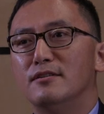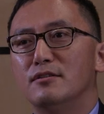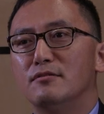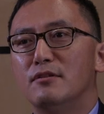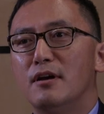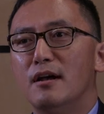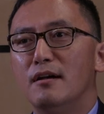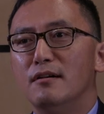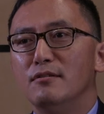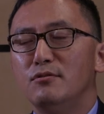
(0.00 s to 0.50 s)
So
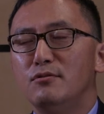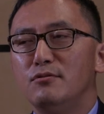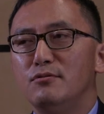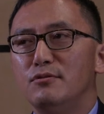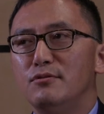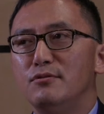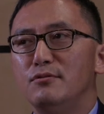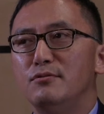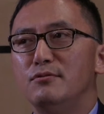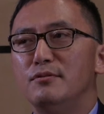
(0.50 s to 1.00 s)
how do
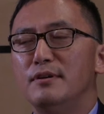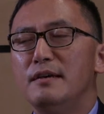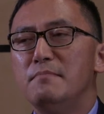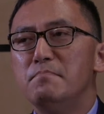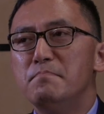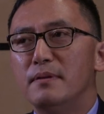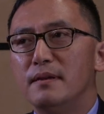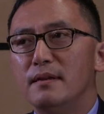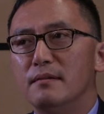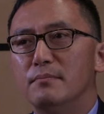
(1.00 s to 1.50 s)
you
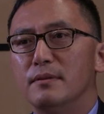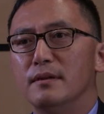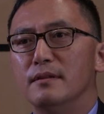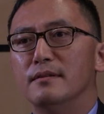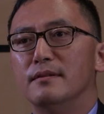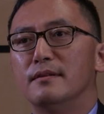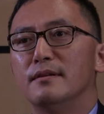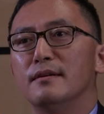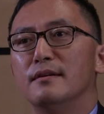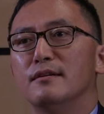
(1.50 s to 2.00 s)

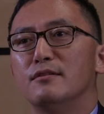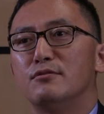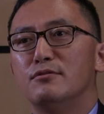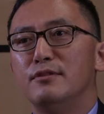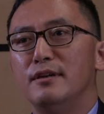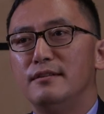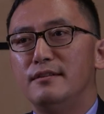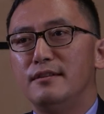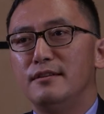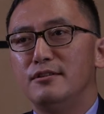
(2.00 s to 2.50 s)
implement
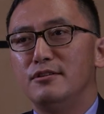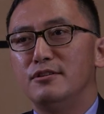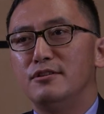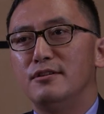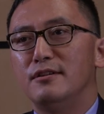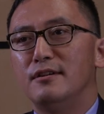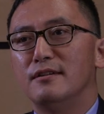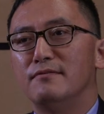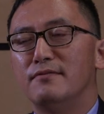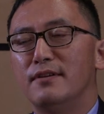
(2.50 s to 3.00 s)
creating
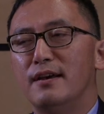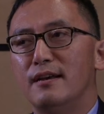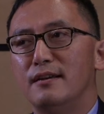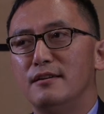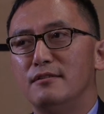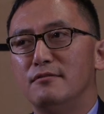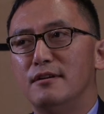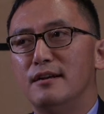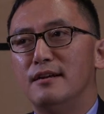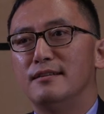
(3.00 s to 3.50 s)
shared
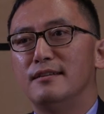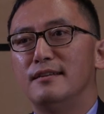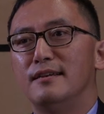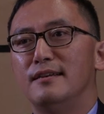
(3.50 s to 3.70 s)
value at